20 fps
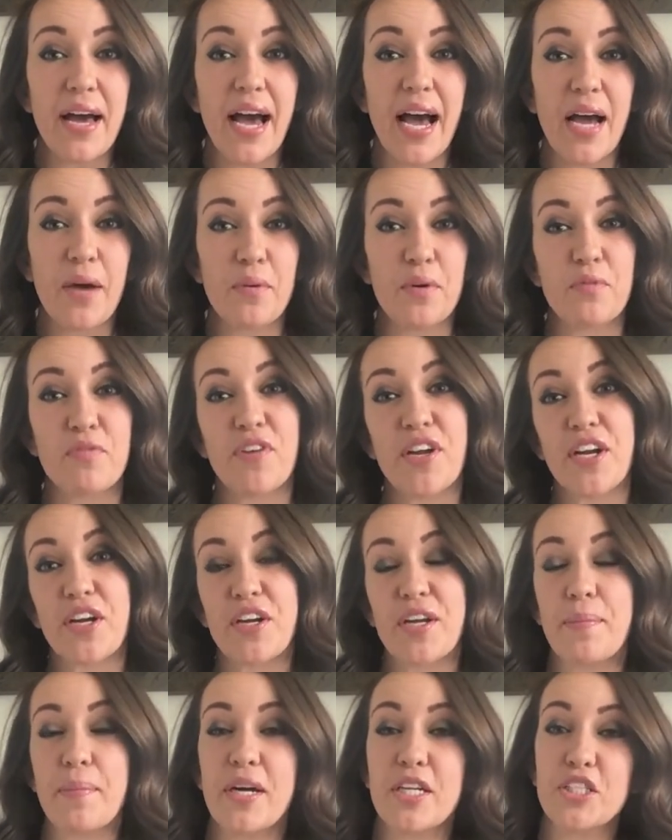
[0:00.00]
I would
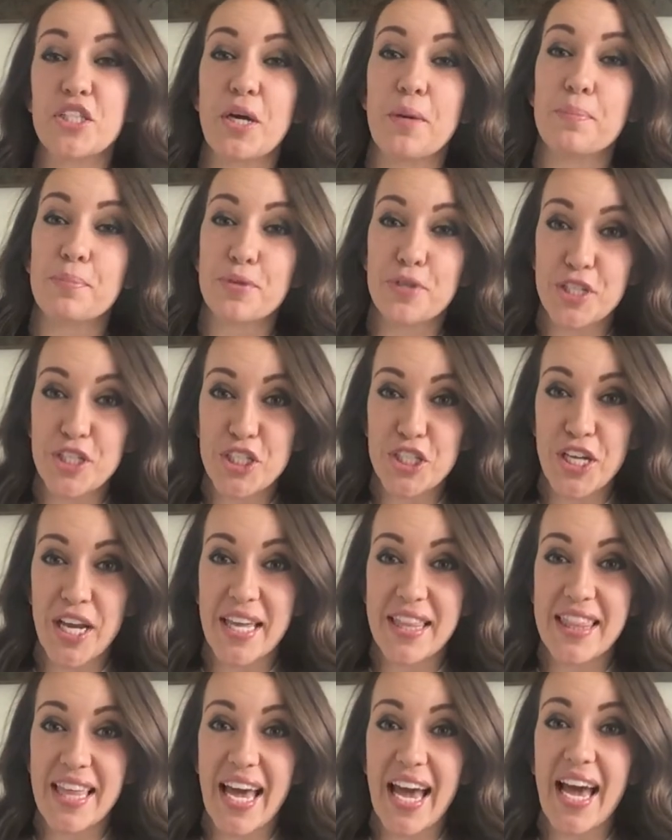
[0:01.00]
very much
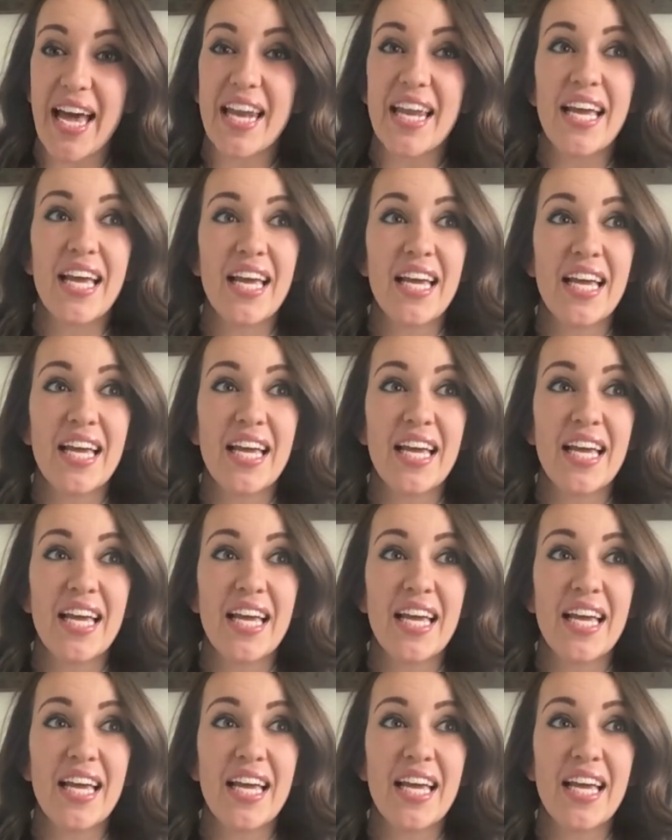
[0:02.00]
appreciate that.